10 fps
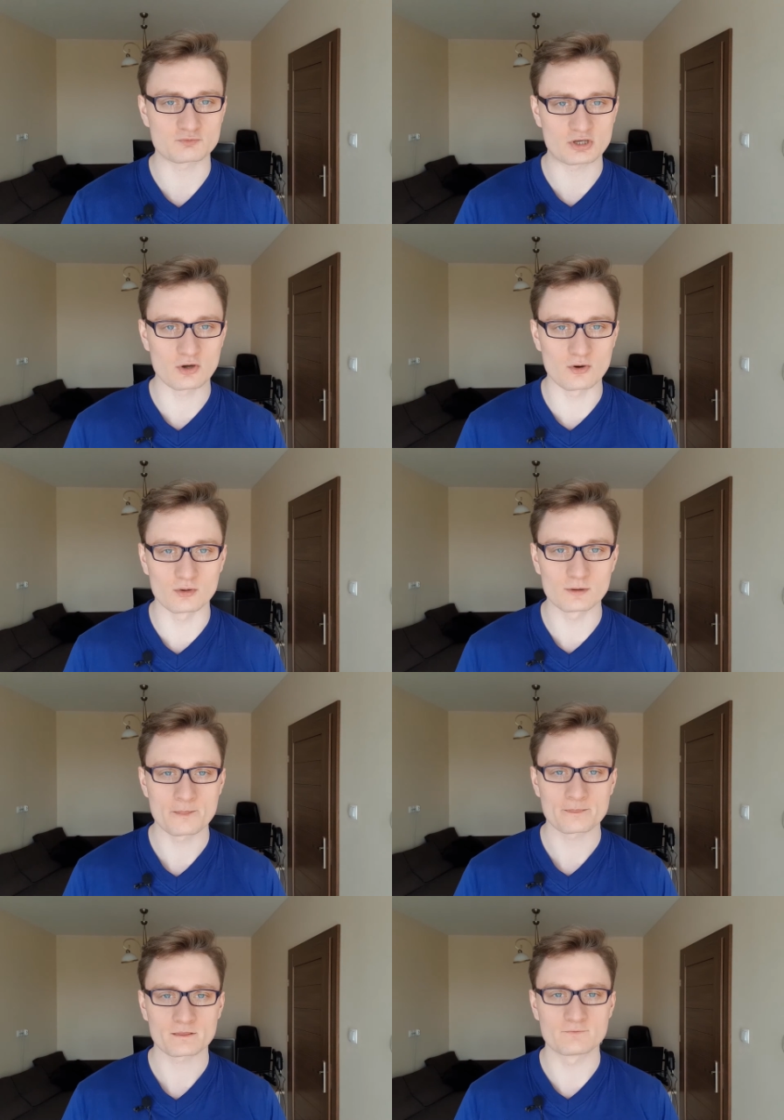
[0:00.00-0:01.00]
we call
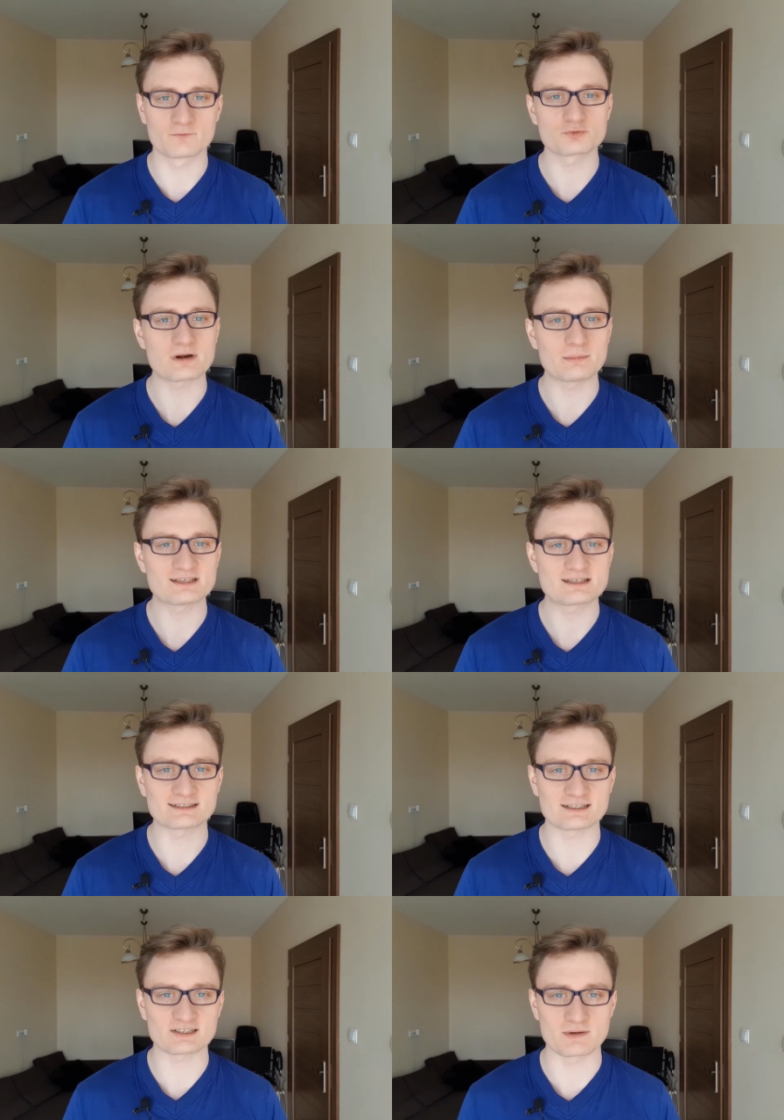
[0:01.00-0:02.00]
vulnerability
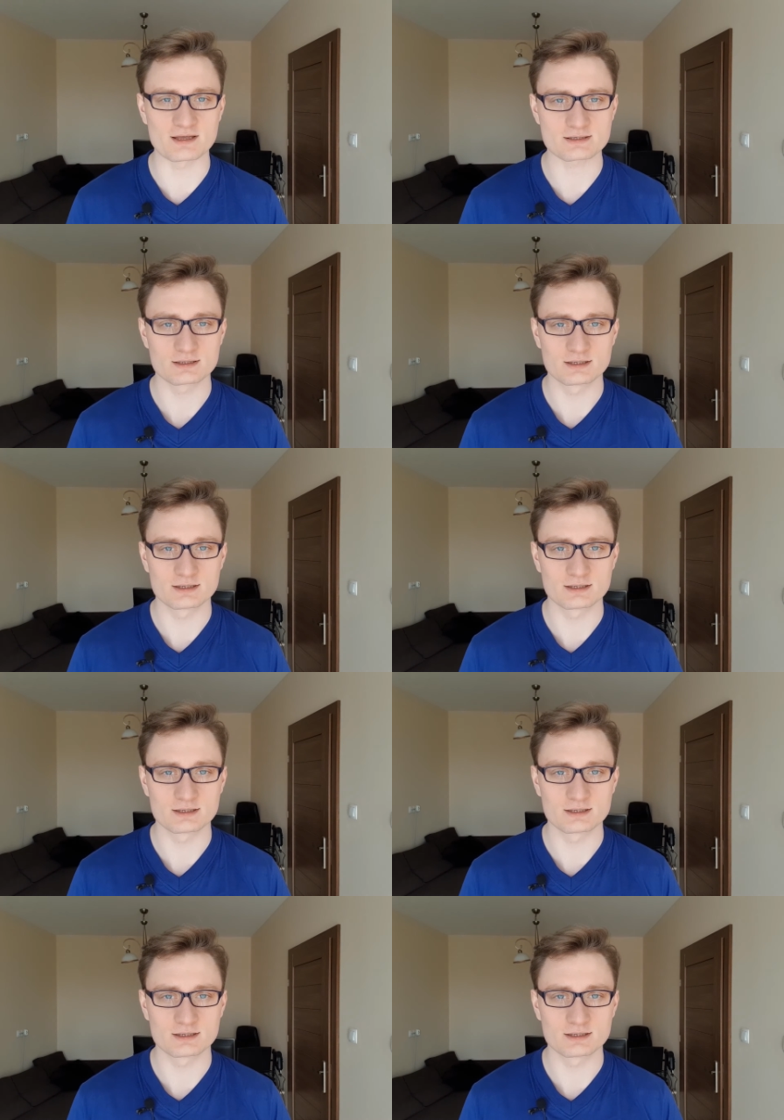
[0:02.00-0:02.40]
assessment.